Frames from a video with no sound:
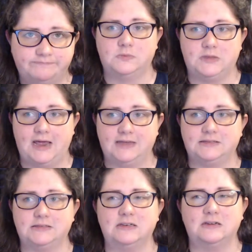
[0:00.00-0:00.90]

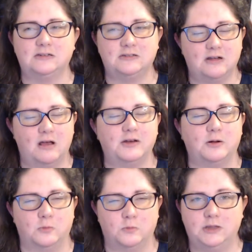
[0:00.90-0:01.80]
That's not
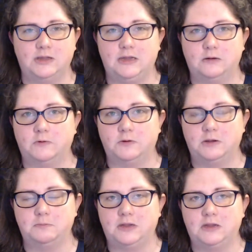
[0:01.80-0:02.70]
really info
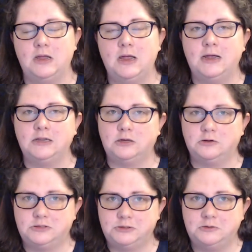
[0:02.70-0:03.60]
dumping. You
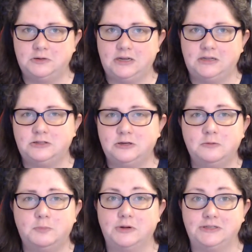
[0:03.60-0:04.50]
do get 2
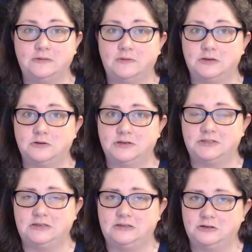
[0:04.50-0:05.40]
points of interest
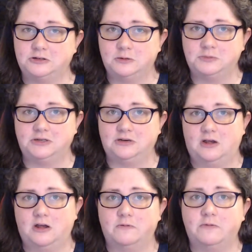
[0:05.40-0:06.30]
in description
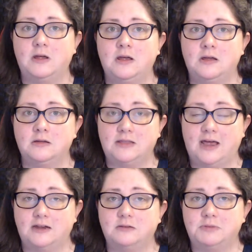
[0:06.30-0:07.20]
of
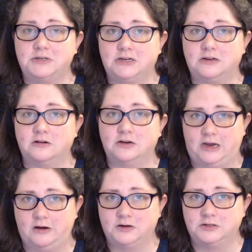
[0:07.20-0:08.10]
that particular
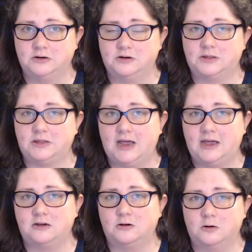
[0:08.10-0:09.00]
character
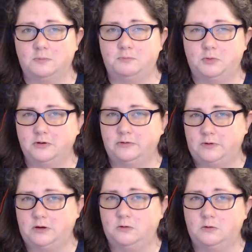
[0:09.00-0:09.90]
that your point of
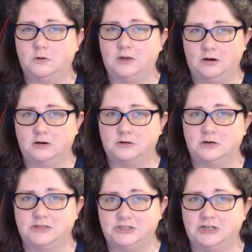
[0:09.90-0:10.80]
view character
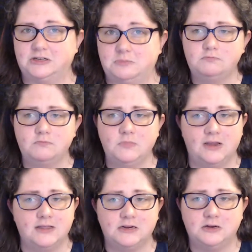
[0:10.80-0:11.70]
is just meeting.
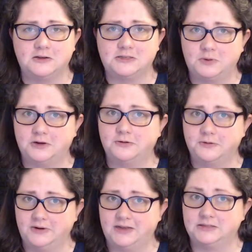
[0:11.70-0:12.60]
And then you can sprinkle the
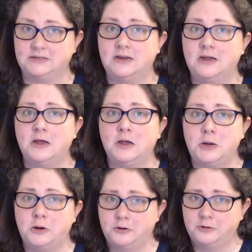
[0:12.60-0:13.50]
rest
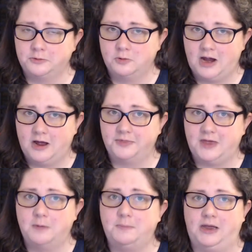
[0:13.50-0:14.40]
throughout
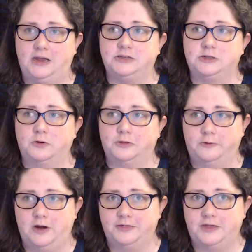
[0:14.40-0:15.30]
that page or
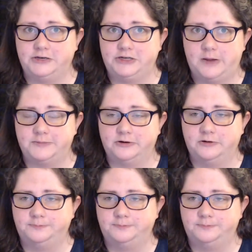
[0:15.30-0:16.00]
throughout that chapter.